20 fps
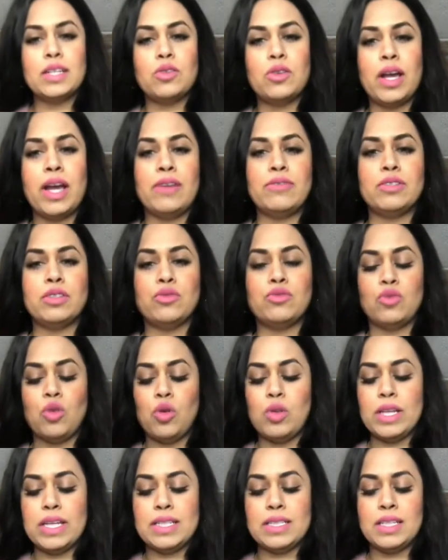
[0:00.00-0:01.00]
I don't have to
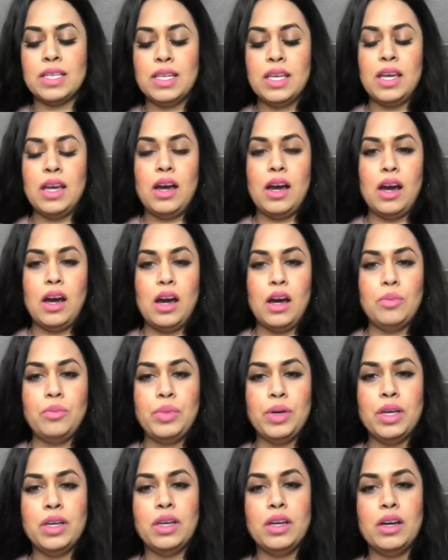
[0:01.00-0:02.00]
roll it
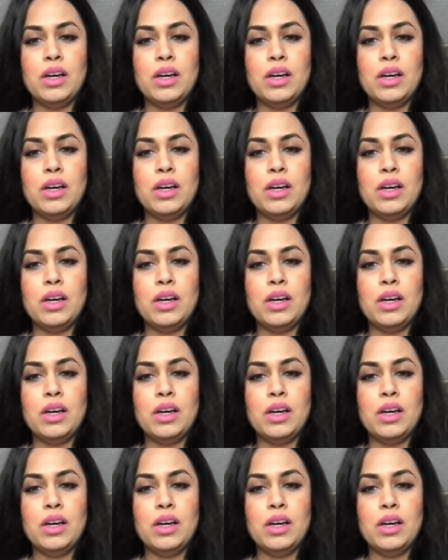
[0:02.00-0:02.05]
up.